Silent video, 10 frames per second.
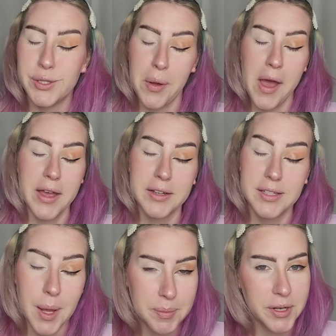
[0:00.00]
so I
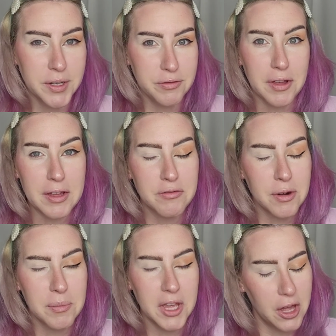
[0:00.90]
accepted defeat
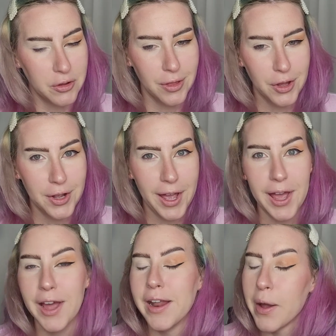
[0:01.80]
from the other look
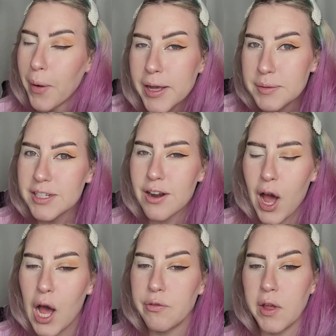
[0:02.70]
and I wiped it
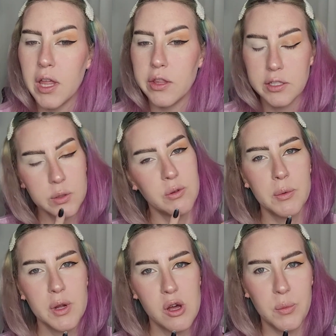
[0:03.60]
off, and this is what
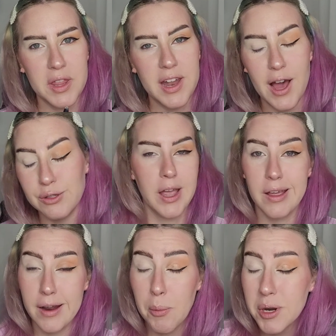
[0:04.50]
we're going with now.
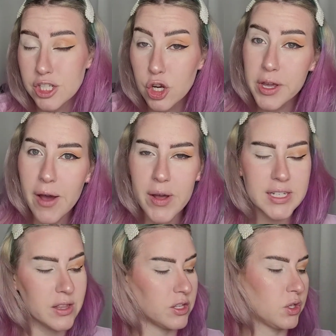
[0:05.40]
And now I'm going to show you how I
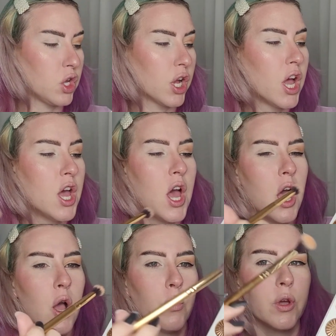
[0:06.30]
did this look.
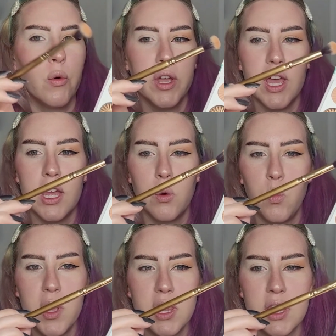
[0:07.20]
I'm going in
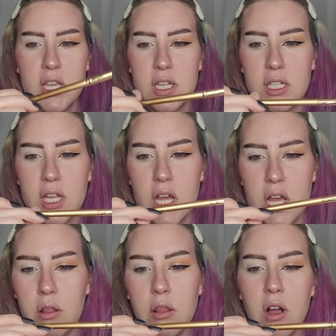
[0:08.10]
with this
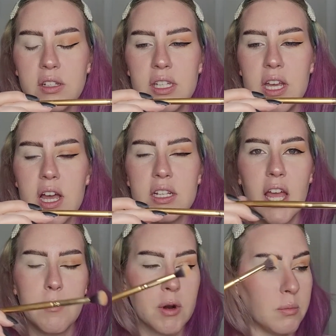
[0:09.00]
Luxie
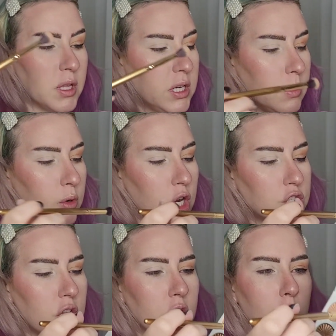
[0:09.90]
tapered blending brush
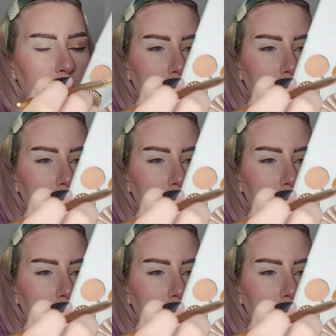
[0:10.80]
and going